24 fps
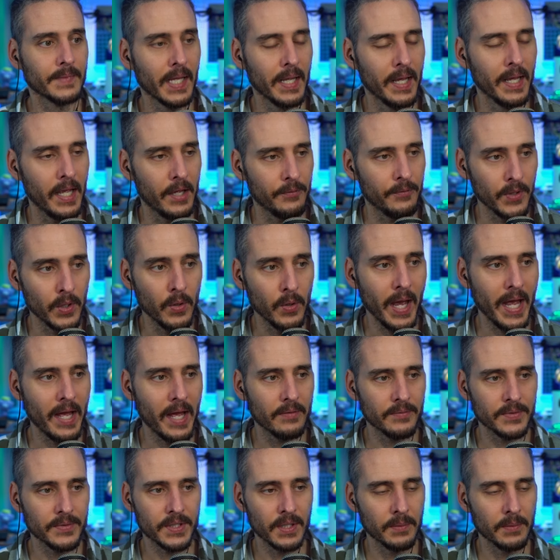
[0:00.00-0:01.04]
if you
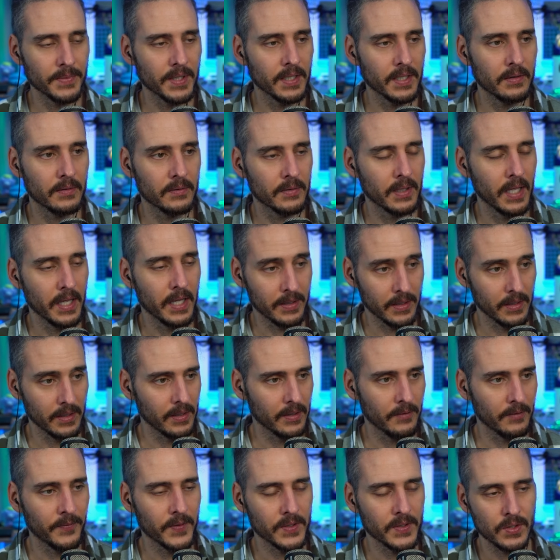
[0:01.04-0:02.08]
have something,
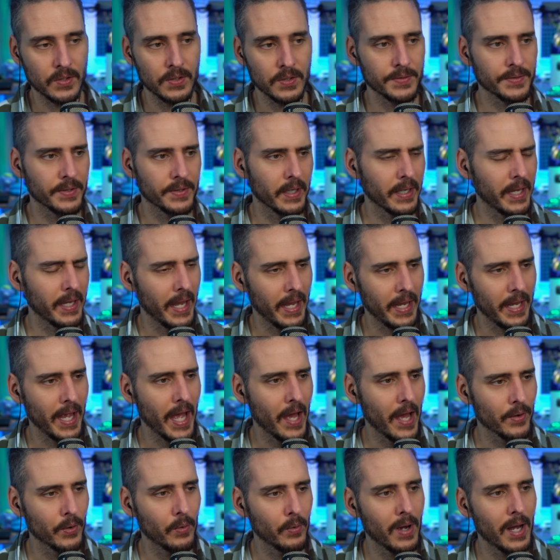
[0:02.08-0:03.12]
if it's just like, hey,
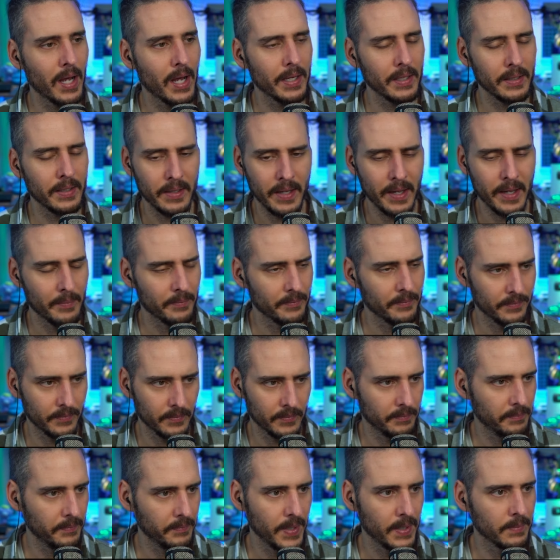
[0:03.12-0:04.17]
how do I? Yeah,
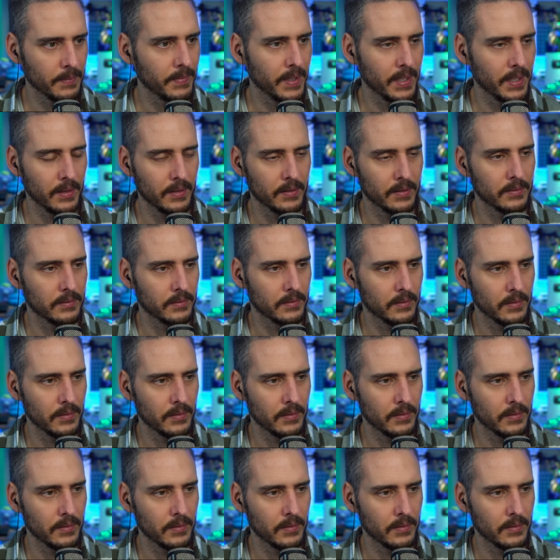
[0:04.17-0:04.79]
ping me in,